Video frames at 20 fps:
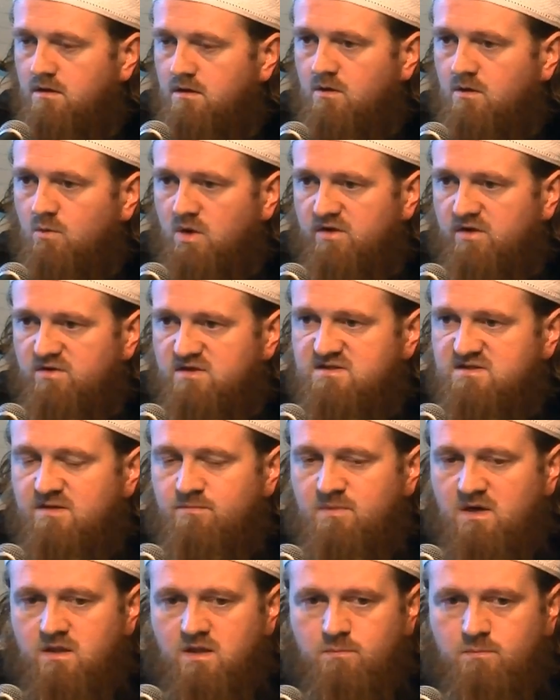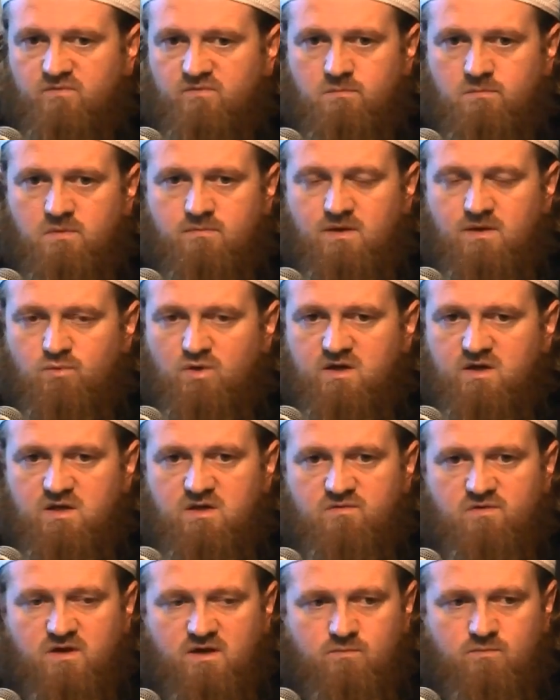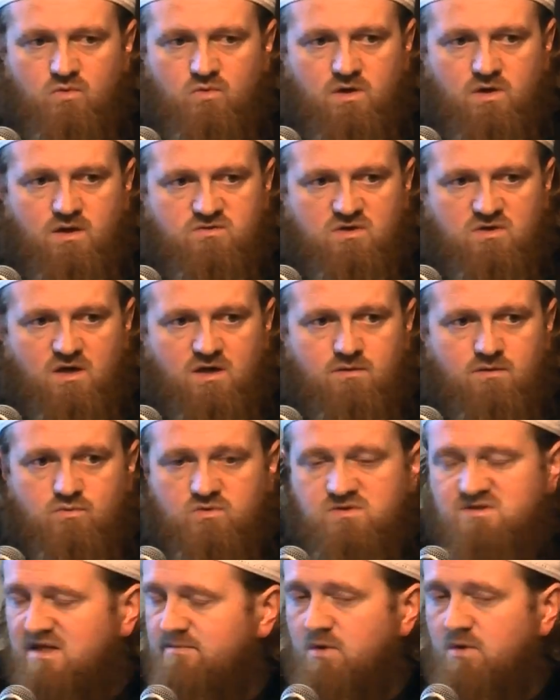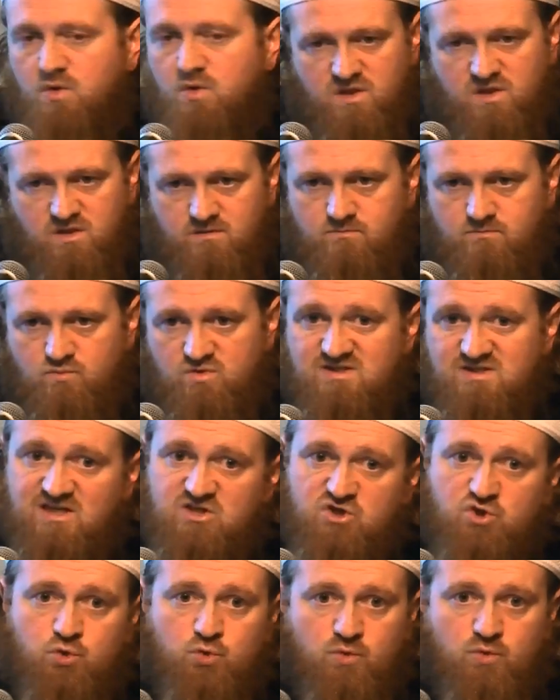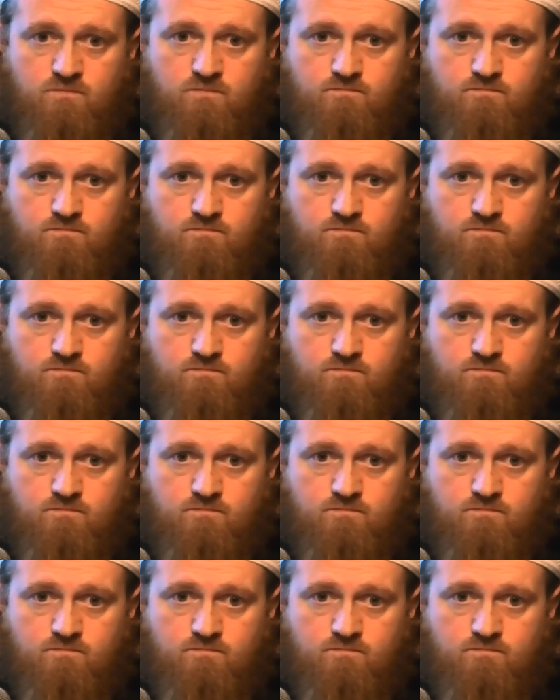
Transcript: Whereas the madhab of Imam Abu Hanifa rahimahullah ta'ala will say both, will say two.